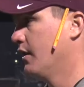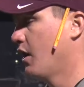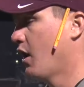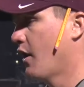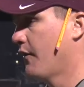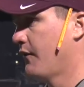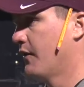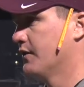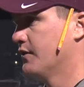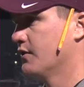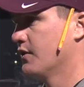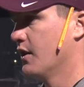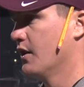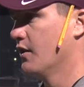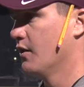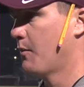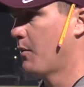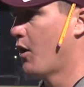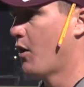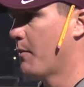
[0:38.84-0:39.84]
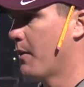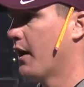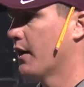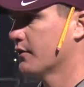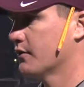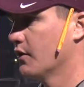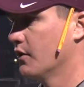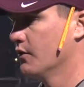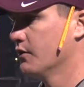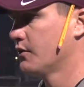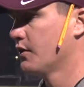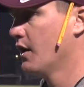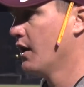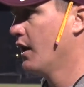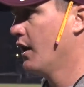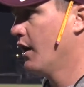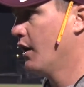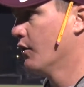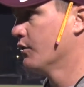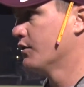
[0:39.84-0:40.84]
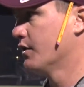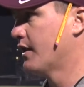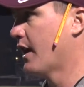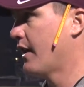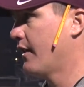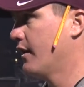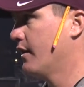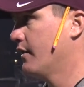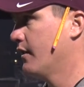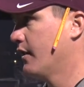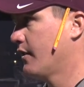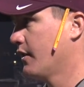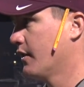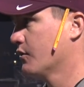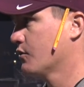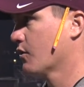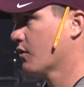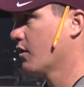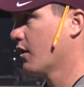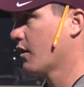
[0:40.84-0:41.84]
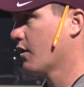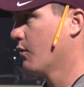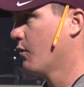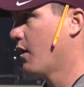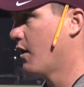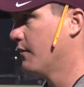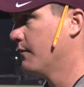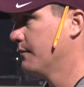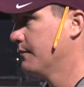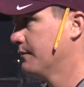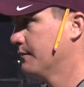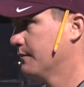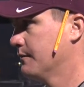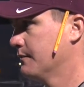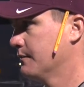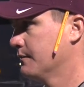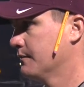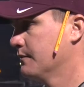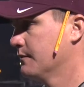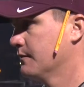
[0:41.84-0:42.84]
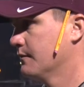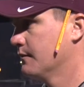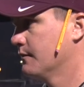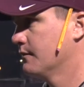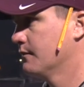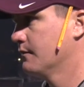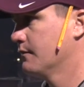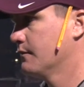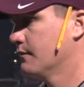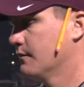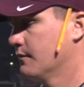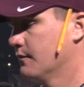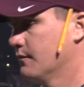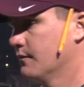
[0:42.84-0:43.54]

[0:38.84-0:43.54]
the offense is getting the ball back. So it was it was a day that, that things were clicking well. Now, in the game,